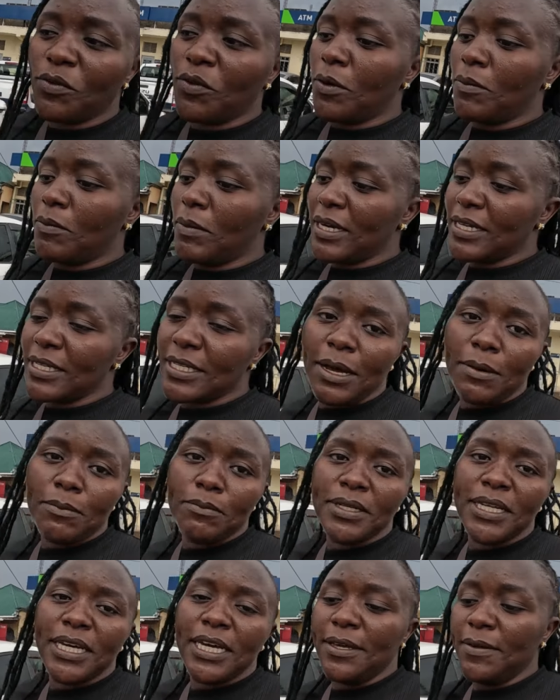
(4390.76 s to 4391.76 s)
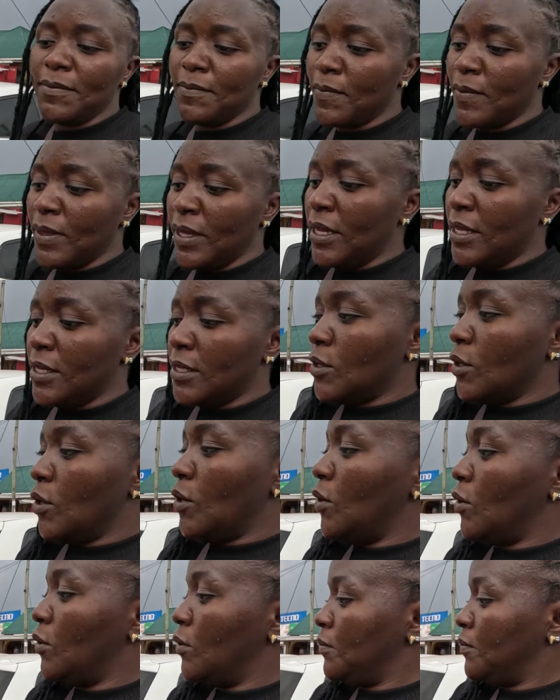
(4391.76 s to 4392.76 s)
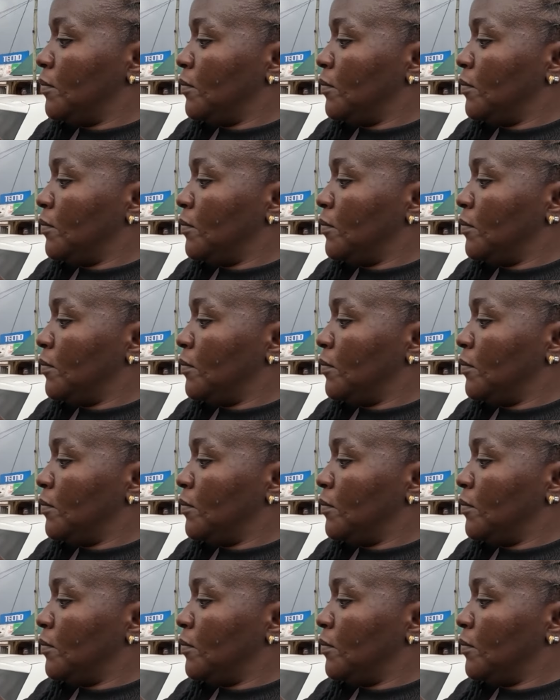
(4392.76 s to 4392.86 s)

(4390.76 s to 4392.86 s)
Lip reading: from her someday. So